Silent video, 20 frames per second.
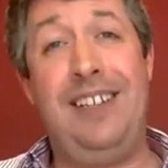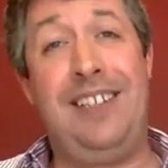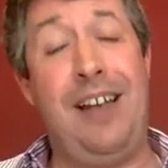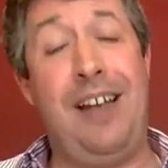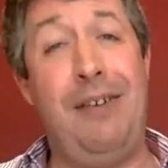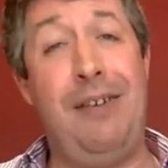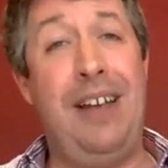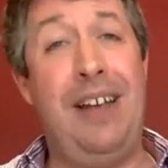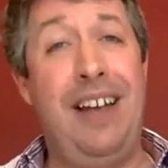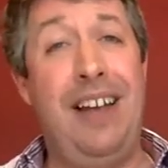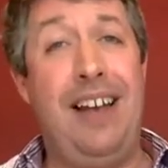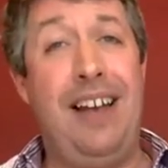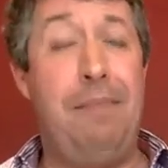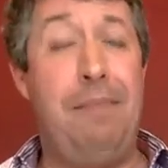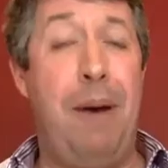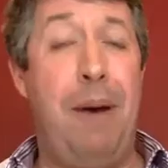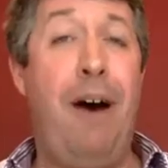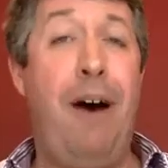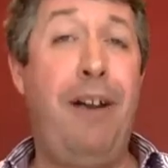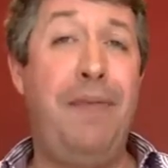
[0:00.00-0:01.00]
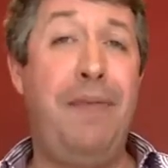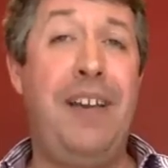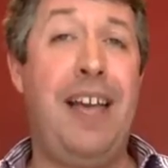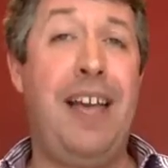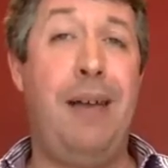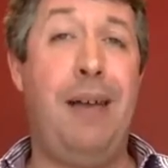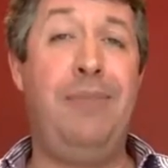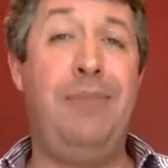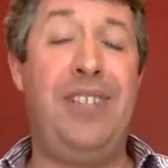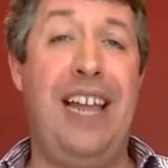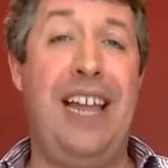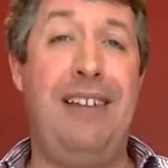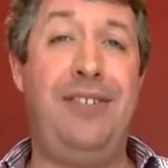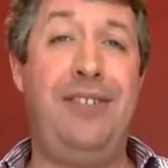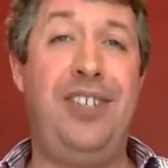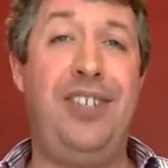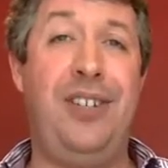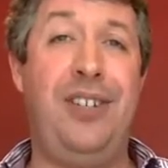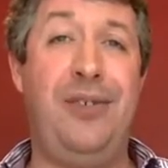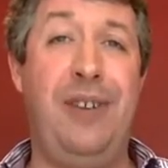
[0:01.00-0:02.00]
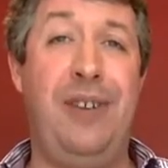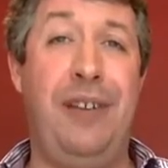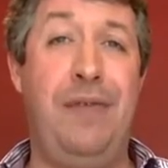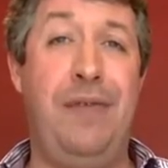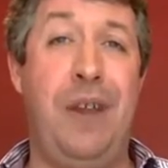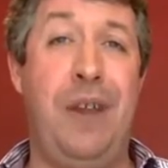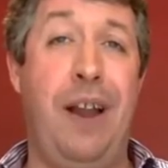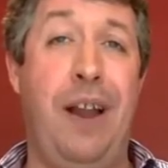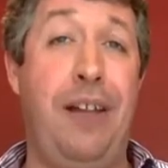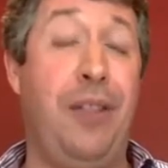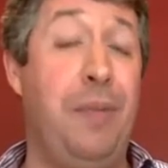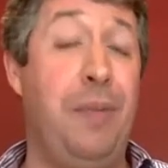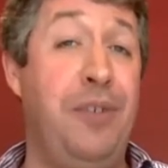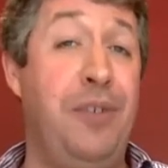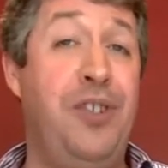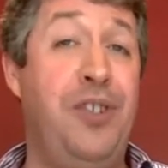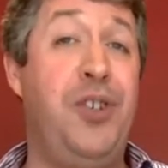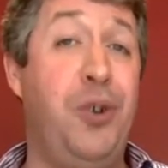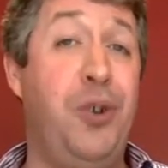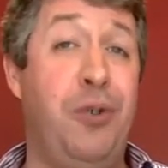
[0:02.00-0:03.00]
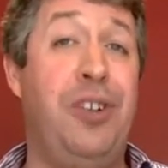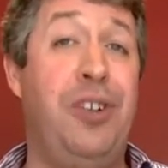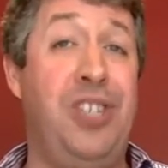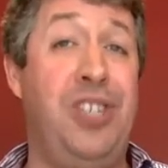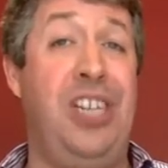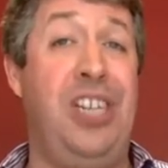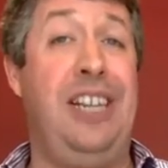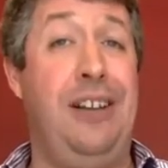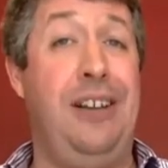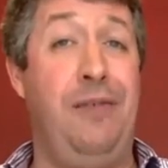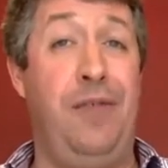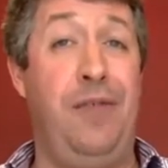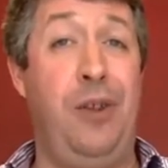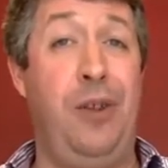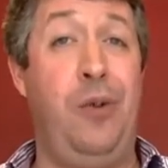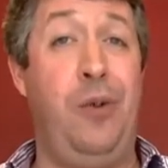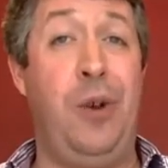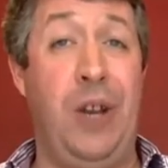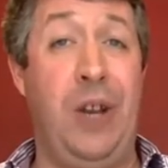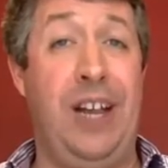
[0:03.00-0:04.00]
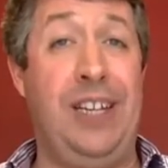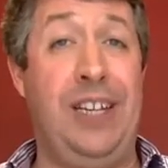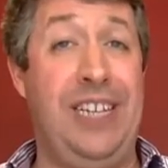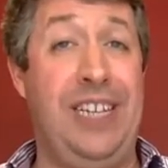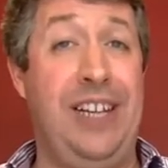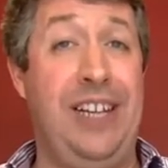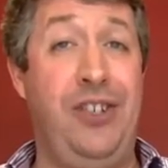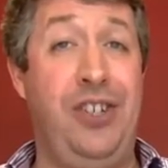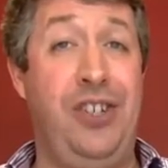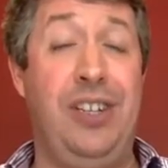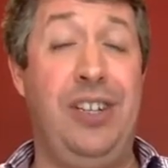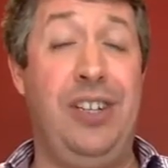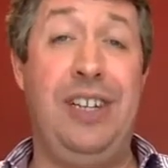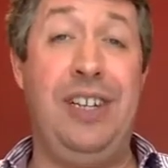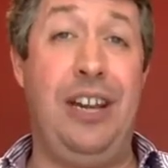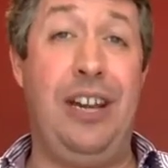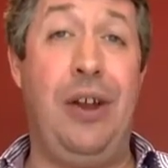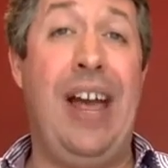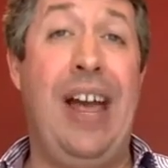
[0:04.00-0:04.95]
So part of it comes down to, if you like, the maturity of the organization.